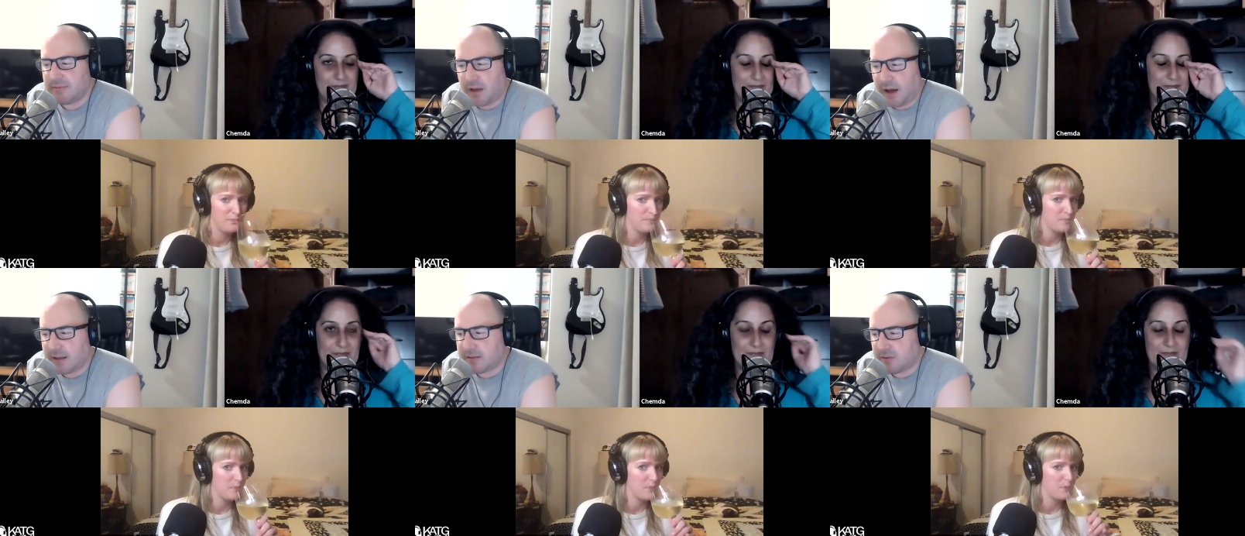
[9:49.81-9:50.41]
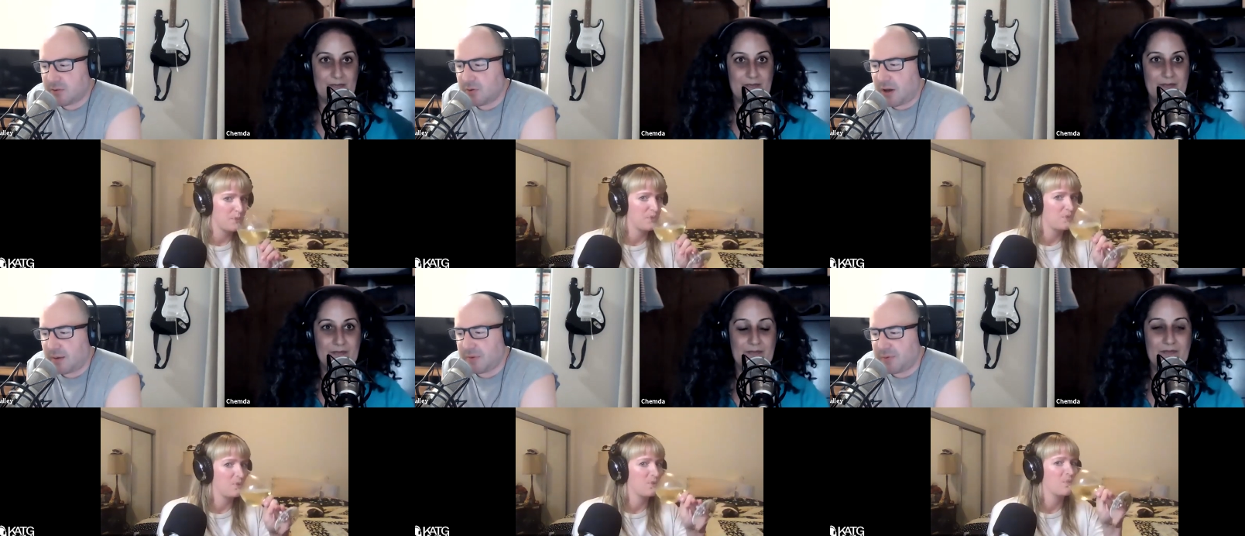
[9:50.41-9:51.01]
Speaker 1: not too
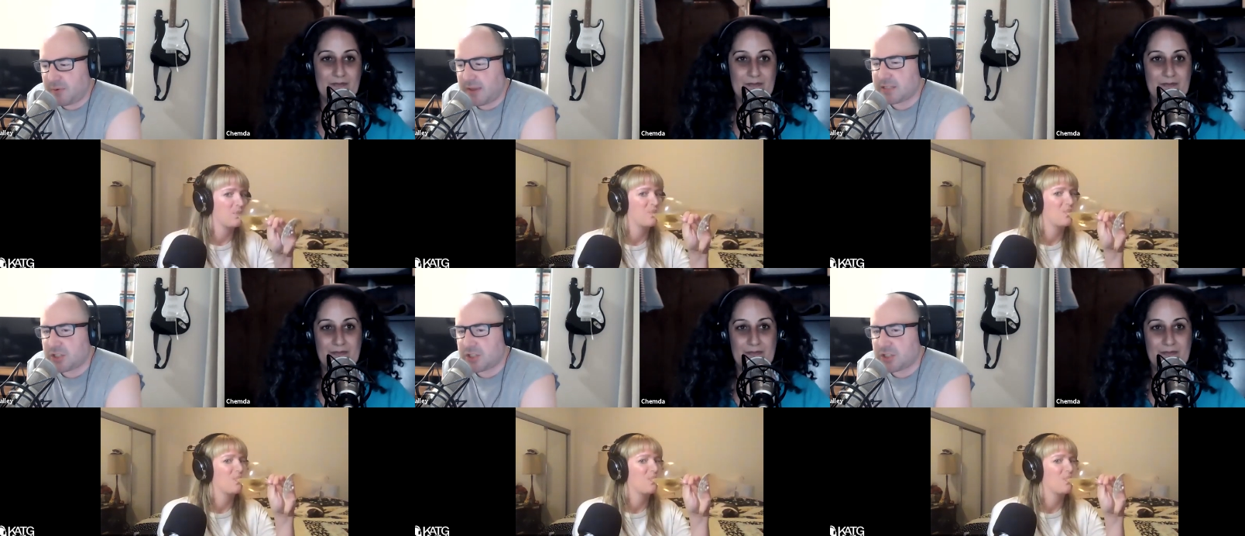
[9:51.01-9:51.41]
long before that,